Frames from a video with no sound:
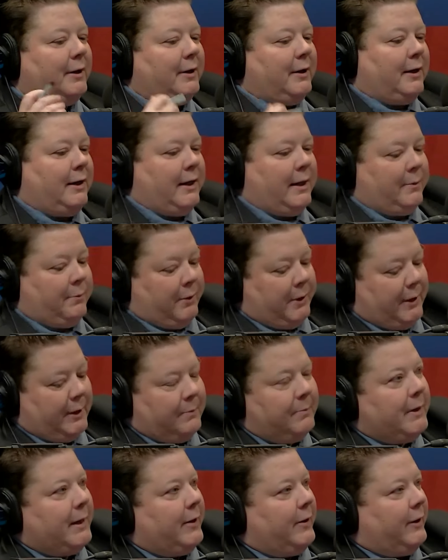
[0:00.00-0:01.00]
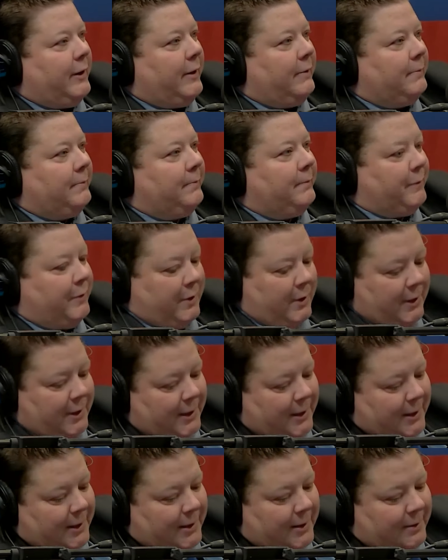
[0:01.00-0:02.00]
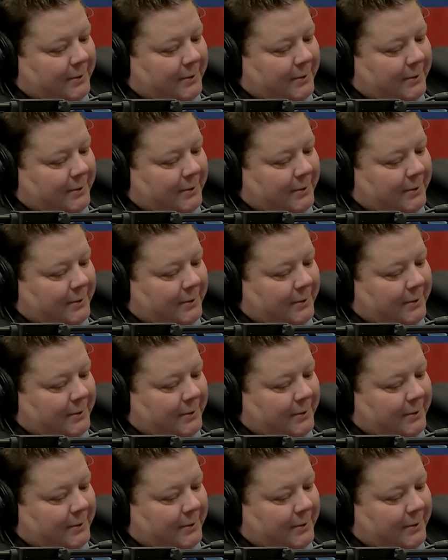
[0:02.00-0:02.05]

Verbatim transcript: he had Bloody Mary, he had